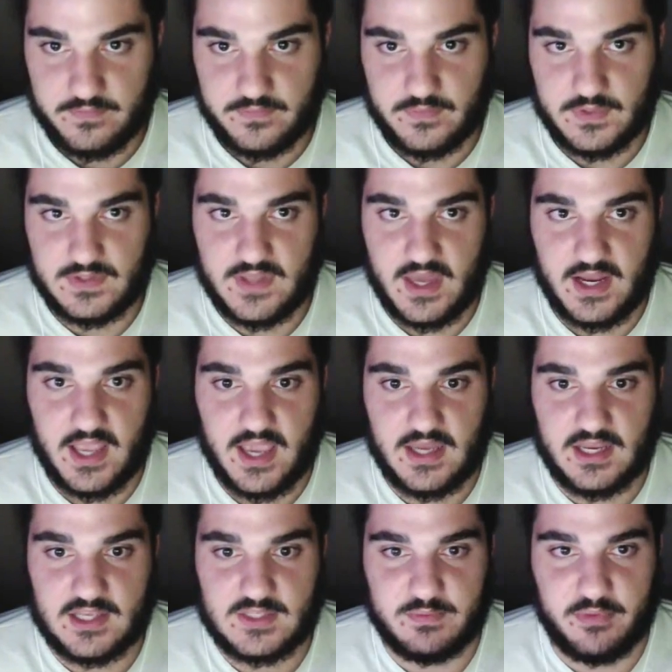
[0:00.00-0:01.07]

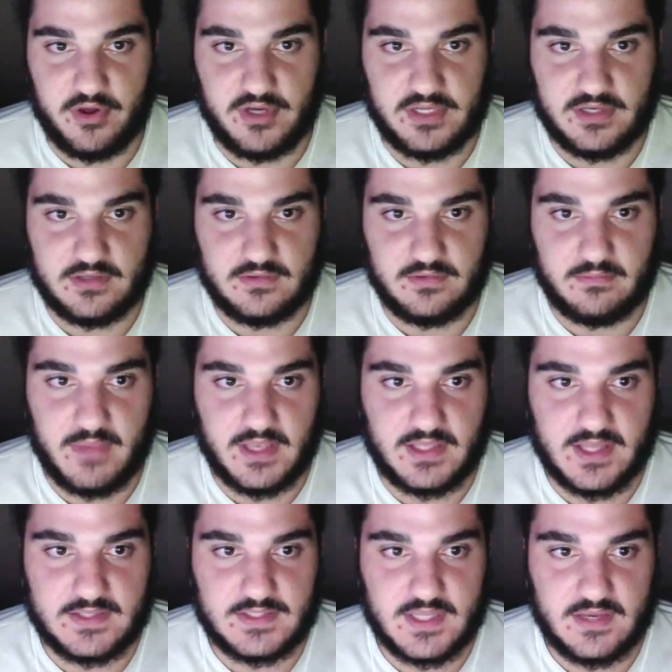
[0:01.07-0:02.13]
Dedicating his body to make
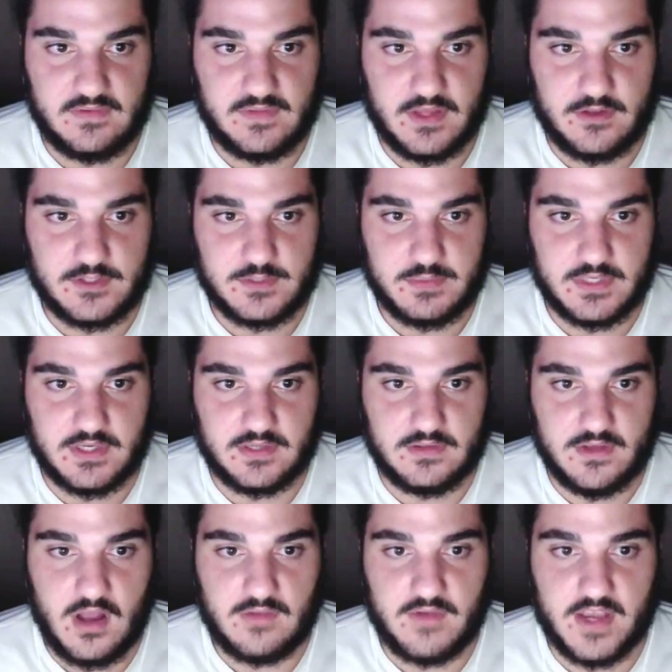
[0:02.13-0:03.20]
that save there, Ospina.
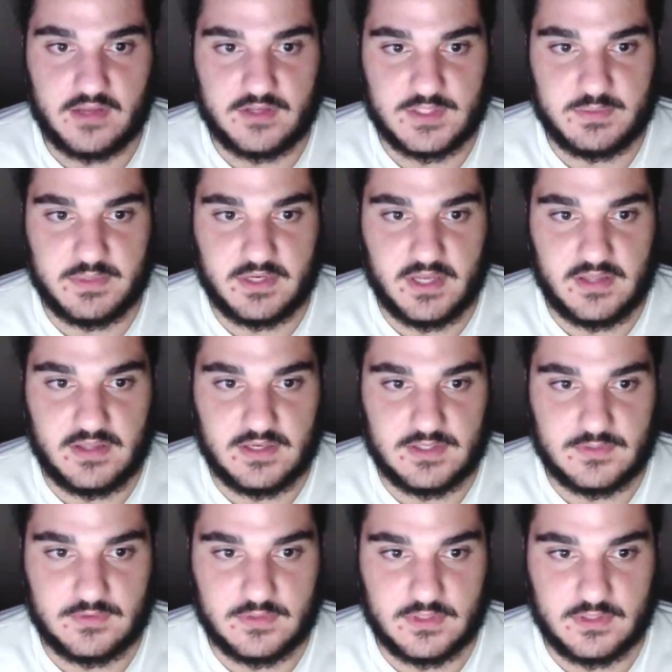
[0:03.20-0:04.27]
I rate Ospina. I think
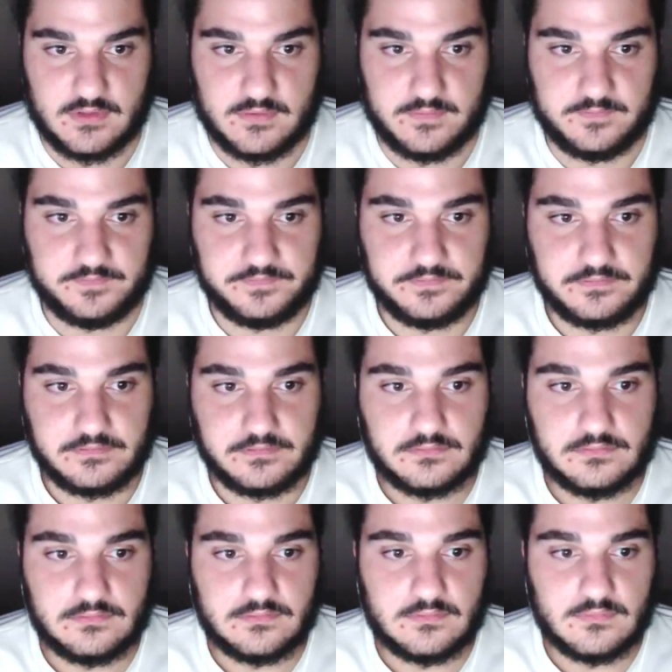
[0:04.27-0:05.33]
he's really good.
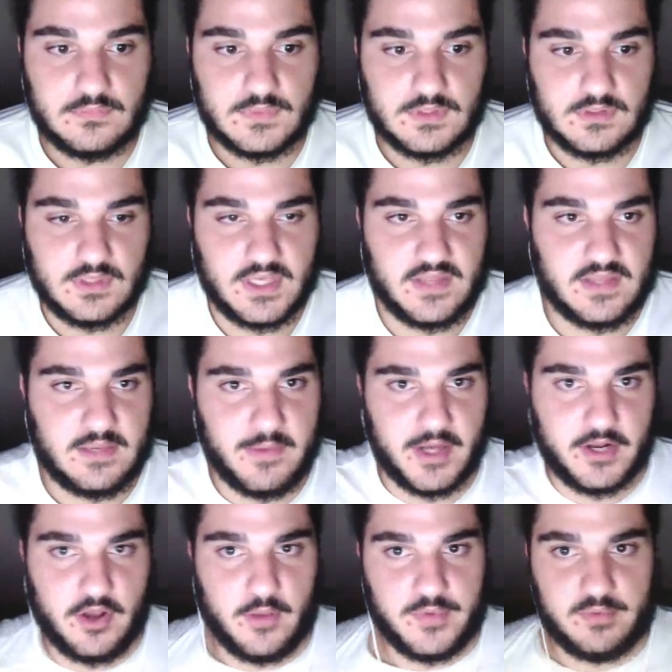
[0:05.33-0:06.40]
Yeah, I think he might
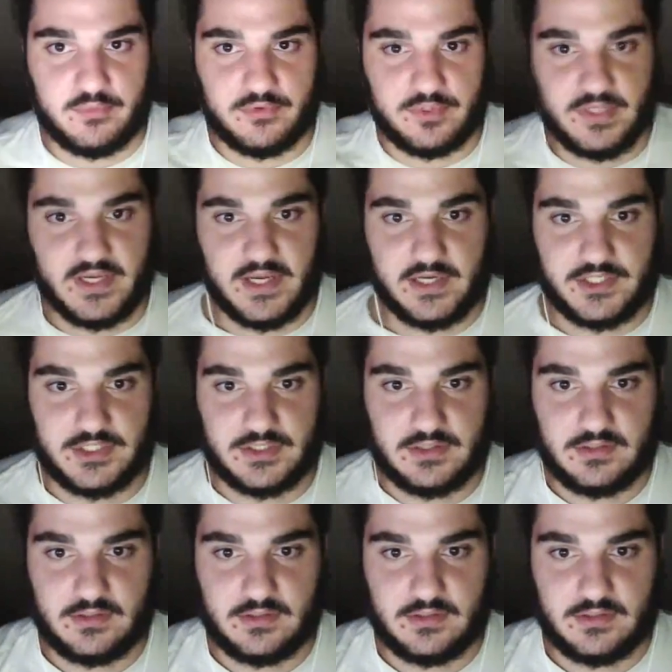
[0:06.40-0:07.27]
have copped a boot there, actually.